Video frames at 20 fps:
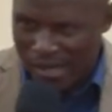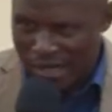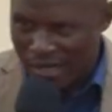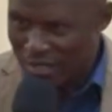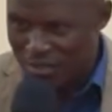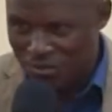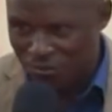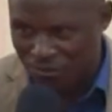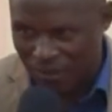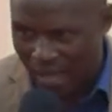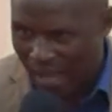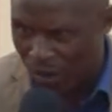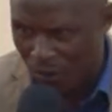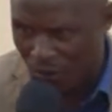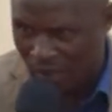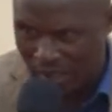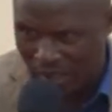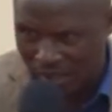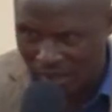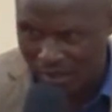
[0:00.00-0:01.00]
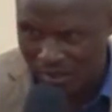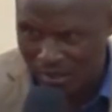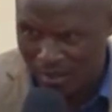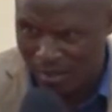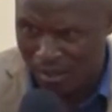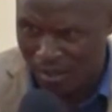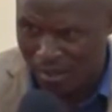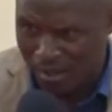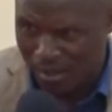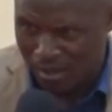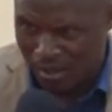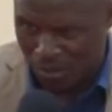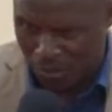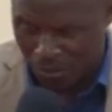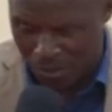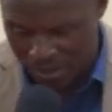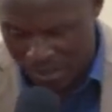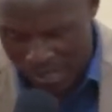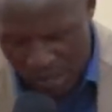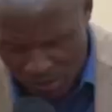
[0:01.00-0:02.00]
he is vowing
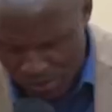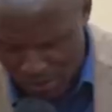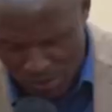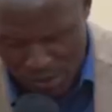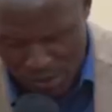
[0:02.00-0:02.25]
without